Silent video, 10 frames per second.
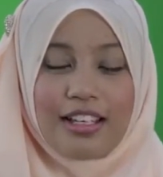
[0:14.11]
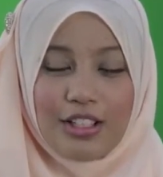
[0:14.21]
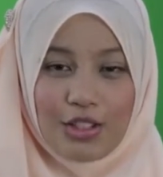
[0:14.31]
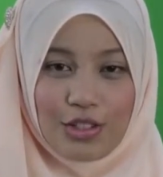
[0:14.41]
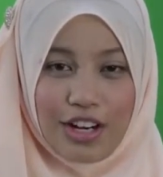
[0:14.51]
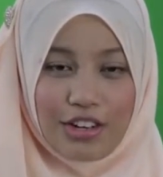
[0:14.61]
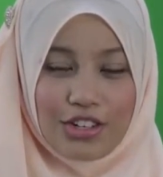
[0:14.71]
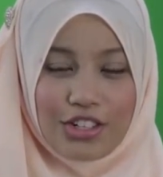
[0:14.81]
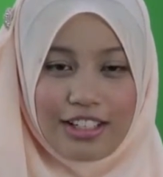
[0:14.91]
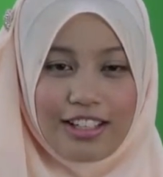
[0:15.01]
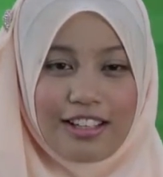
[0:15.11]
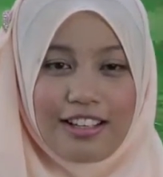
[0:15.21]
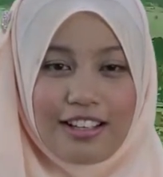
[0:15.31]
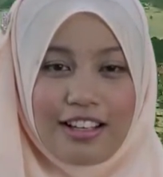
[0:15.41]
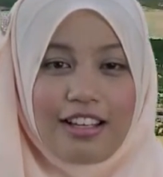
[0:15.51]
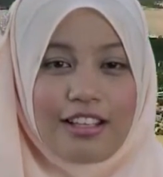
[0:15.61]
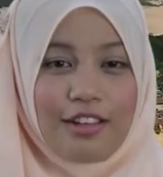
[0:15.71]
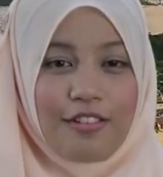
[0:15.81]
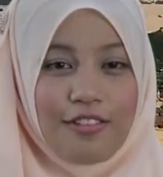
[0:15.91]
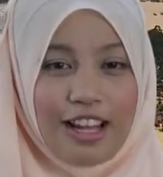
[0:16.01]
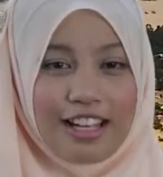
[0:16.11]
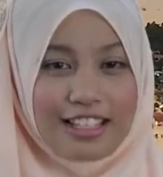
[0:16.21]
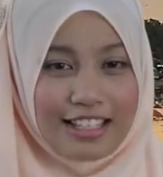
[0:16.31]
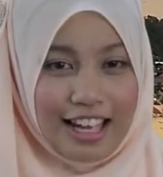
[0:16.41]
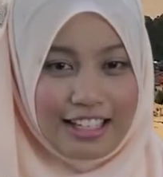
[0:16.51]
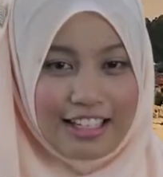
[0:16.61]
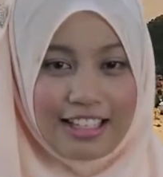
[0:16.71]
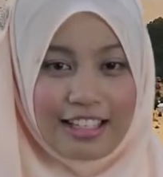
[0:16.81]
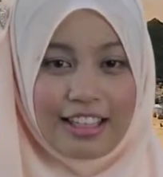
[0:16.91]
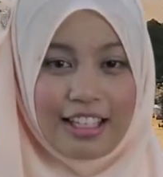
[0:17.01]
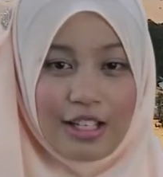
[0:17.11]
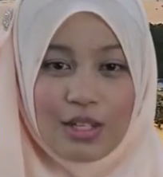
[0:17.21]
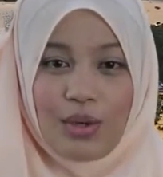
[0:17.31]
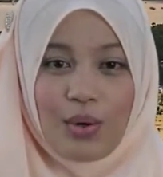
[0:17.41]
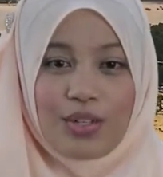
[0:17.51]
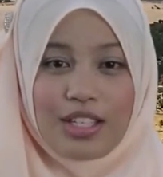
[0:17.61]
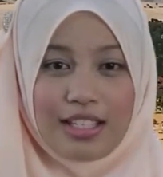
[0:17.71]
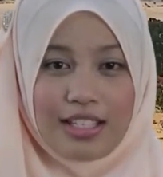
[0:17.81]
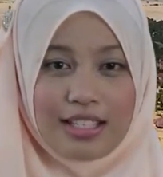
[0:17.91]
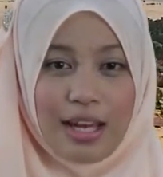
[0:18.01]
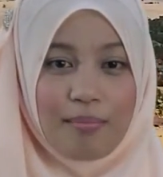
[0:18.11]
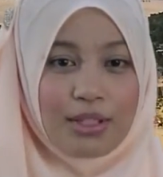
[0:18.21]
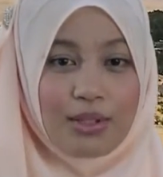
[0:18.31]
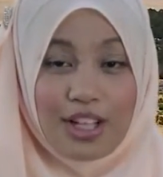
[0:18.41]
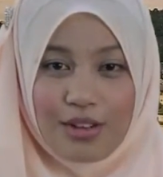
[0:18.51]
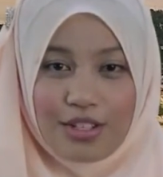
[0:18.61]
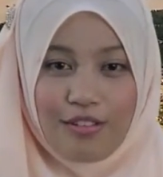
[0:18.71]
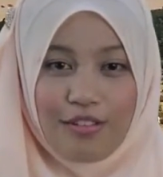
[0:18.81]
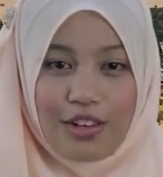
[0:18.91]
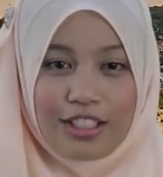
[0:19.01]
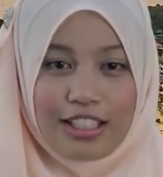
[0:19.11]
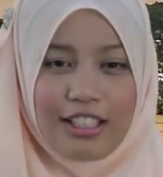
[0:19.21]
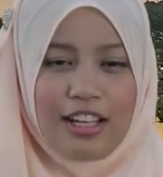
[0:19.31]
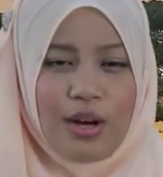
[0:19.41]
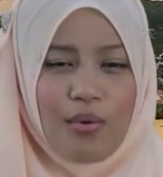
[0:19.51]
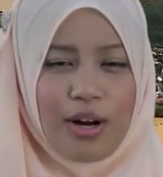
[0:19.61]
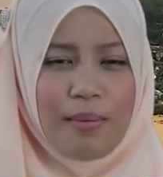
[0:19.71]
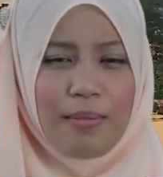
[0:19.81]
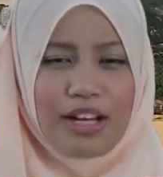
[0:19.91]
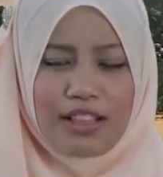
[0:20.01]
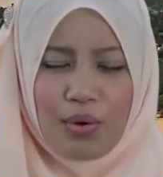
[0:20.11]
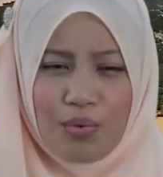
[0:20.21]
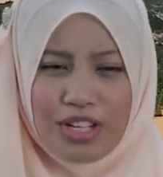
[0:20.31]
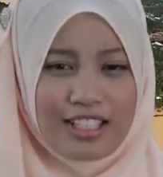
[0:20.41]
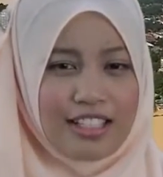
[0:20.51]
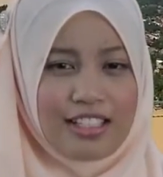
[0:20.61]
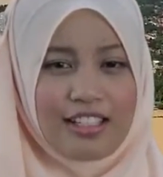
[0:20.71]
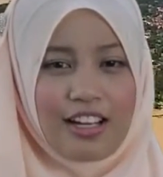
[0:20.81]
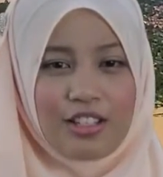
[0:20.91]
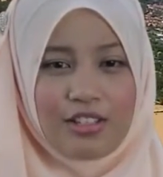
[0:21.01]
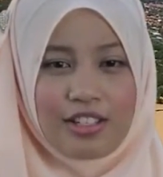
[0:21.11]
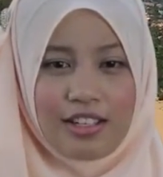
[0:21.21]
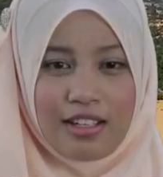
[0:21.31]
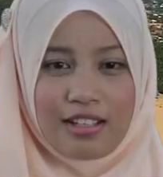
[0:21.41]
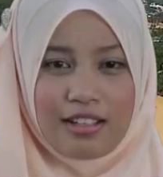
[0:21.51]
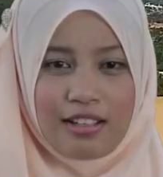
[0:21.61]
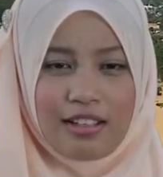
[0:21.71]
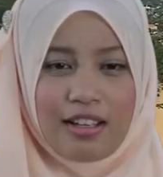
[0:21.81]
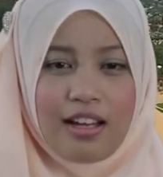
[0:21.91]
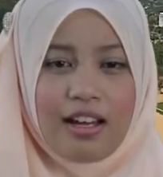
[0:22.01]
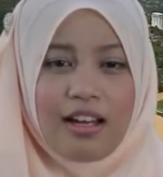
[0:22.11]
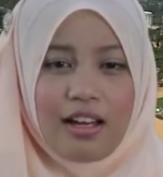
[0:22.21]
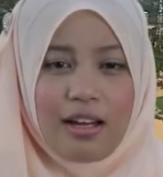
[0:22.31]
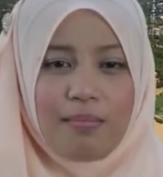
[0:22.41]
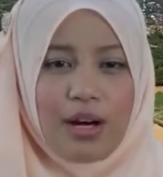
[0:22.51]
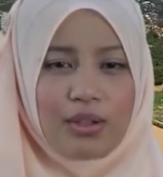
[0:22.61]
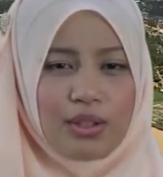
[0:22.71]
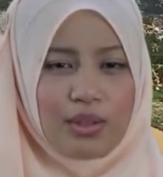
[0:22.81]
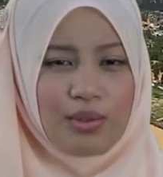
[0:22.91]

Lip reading: Introduction. The floods that hit the East Coast in December 2014 were among the worst in the country's history. About